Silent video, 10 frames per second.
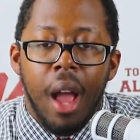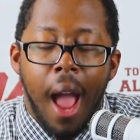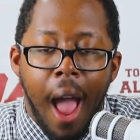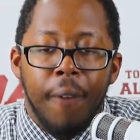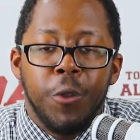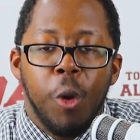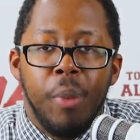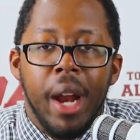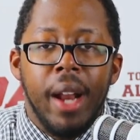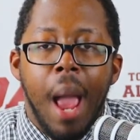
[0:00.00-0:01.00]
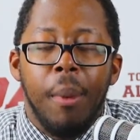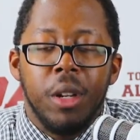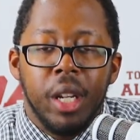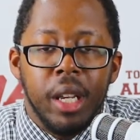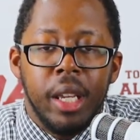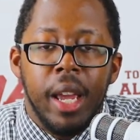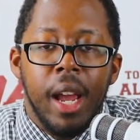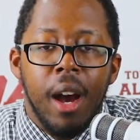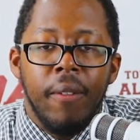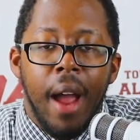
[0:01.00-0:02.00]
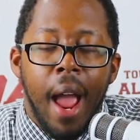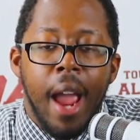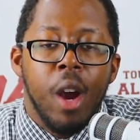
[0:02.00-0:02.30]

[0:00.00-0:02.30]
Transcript: after being able to give a